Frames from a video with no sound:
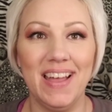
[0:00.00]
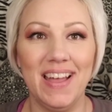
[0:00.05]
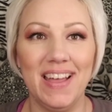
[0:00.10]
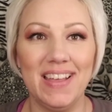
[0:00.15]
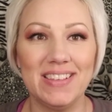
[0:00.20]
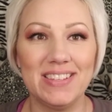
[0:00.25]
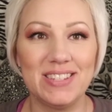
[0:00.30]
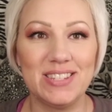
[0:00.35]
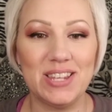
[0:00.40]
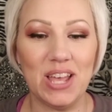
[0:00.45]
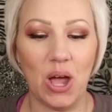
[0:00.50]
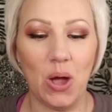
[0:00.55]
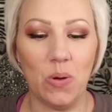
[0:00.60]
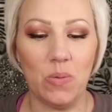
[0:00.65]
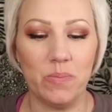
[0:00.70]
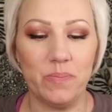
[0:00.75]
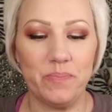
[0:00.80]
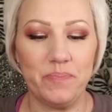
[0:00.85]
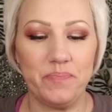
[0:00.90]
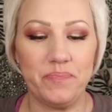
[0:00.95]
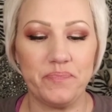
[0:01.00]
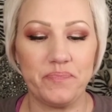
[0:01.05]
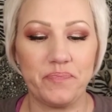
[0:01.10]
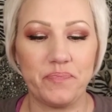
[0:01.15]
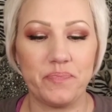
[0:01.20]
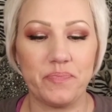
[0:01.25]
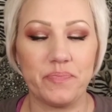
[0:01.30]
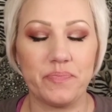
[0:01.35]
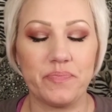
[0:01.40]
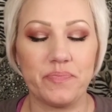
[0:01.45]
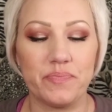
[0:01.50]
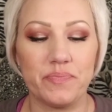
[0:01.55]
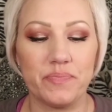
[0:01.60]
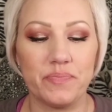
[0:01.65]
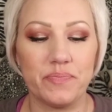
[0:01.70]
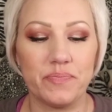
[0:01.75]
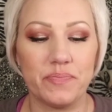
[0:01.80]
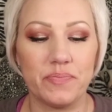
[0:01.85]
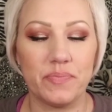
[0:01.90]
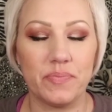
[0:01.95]
So,
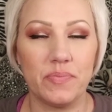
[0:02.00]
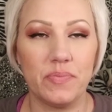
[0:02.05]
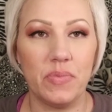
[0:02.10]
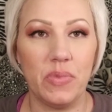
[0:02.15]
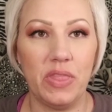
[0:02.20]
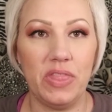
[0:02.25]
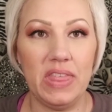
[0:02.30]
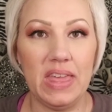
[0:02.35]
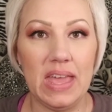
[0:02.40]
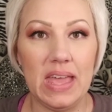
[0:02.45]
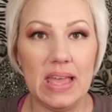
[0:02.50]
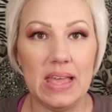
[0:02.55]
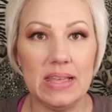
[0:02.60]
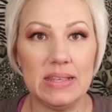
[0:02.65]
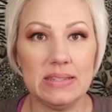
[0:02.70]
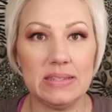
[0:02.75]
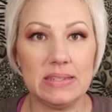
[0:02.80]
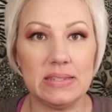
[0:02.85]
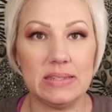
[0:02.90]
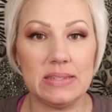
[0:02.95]
this